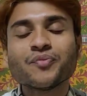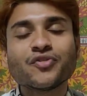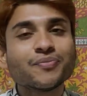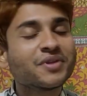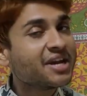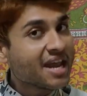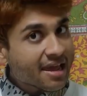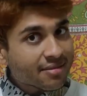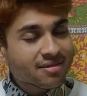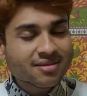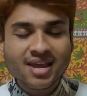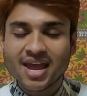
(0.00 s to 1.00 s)
From the
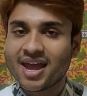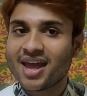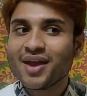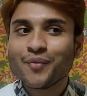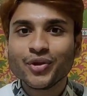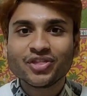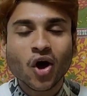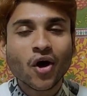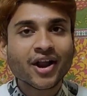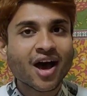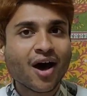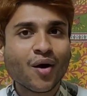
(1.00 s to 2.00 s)
next day, we
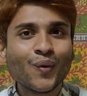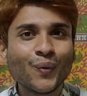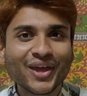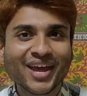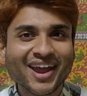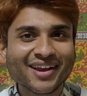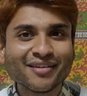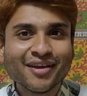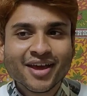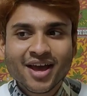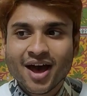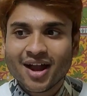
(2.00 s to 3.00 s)
thought how we can,
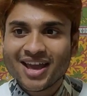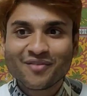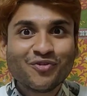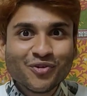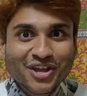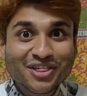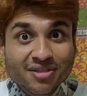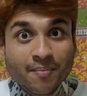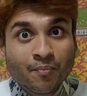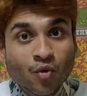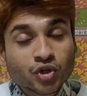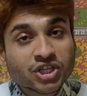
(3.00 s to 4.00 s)
like food is the
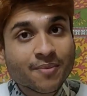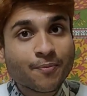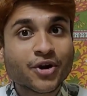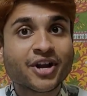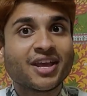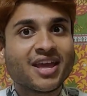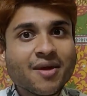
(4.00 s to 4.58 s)
most important.